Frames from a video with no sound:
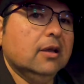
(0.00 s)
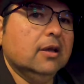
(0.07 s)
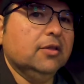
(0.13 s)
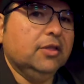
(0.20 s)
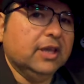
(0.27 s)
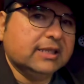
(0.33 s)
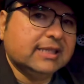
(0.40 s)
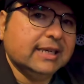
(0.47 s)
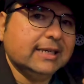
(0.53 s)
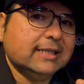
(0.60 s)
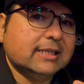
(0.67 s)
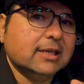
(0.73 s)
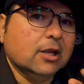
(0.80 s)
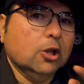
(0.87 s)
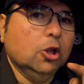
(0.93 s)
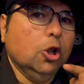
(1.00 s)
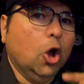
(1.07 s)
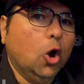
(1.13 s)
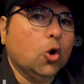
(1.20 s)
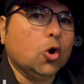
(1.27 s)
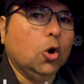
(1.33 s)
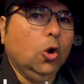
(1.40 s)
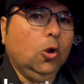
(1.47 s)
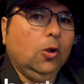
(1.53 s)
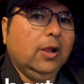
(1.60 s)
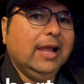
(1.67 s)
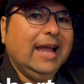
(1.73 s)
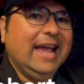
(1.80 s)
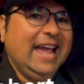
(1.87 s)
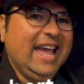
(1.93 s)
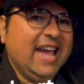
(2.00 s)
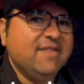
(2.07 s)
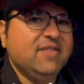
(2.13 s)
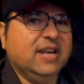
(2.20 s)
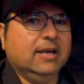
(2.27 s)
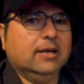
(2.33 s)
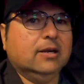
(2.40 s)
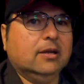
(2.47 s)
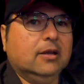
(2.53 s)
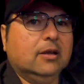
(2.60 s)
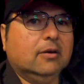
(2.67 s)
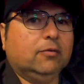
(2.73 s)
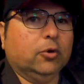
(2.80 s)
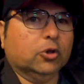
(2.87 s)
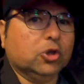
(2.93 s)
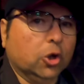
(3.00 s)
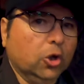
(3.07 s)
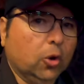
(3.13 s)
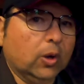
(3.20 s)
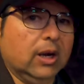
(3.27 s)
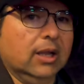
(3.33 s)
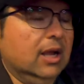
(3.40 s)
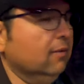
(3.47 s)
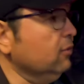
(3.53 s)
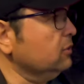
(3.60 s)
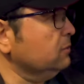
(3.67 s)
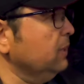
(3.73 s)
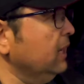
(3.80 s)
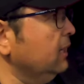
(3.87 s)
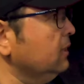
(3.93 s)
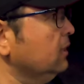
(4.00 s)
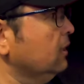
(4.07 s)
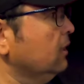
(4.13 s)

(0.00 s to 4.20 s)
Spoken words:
This is local heaven for Toyota lovers, man.